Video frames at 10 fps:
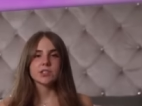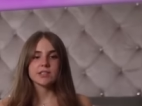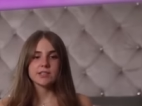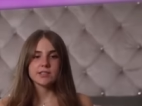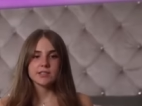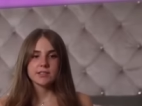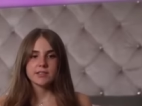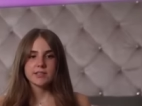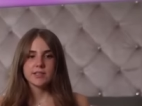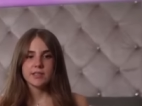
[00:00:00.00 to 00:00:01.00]
just,
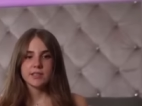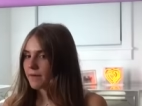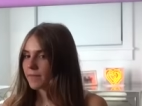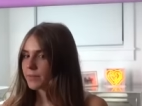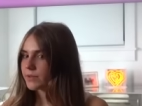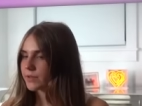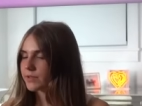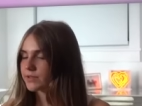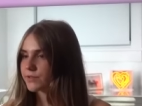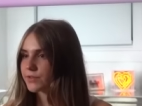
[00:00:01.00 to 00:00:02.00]
I've been doing
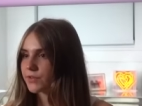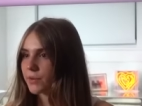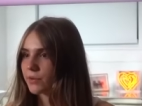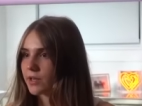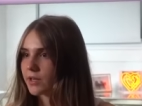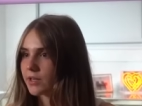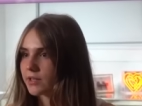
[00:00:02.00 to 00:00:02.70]
this for so long.